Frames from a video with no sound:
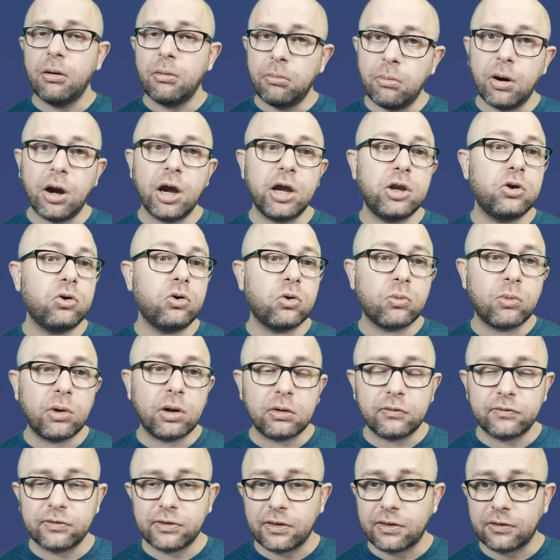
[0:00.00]
mine or
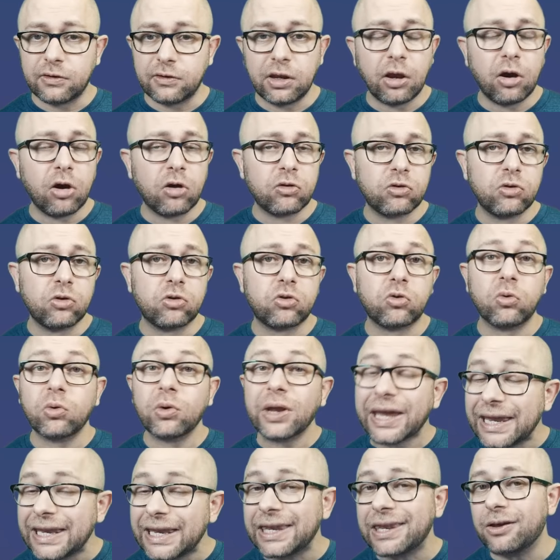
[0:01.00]
one of the 3 others
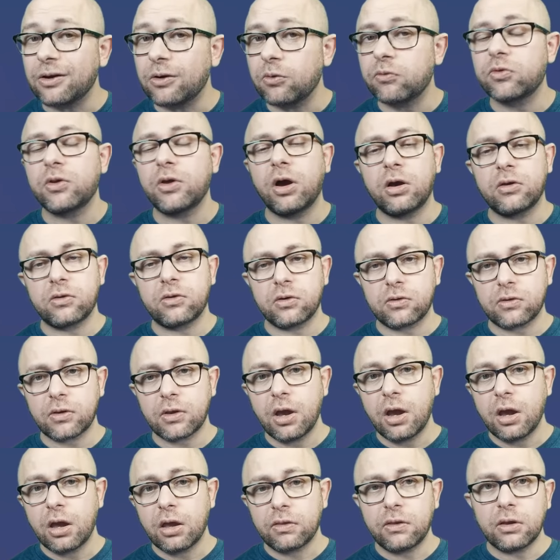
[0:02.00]
or any of the others
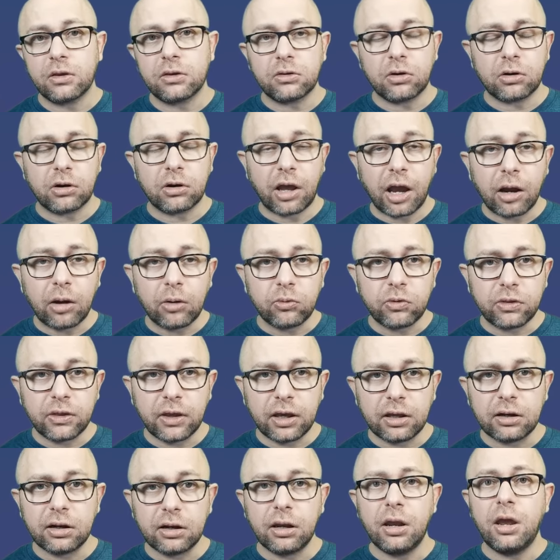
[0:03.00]
that are out
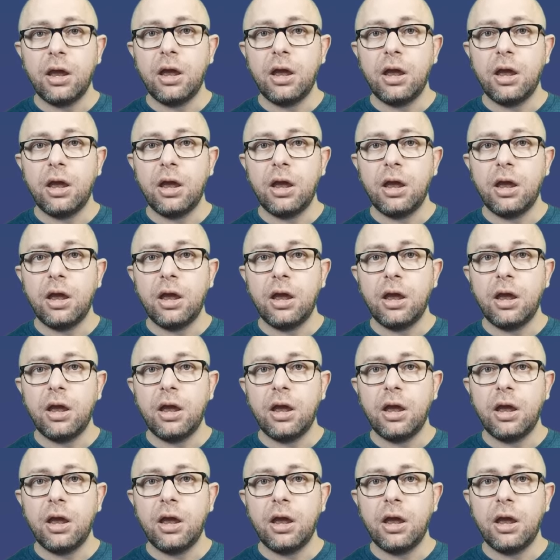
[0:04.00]
there.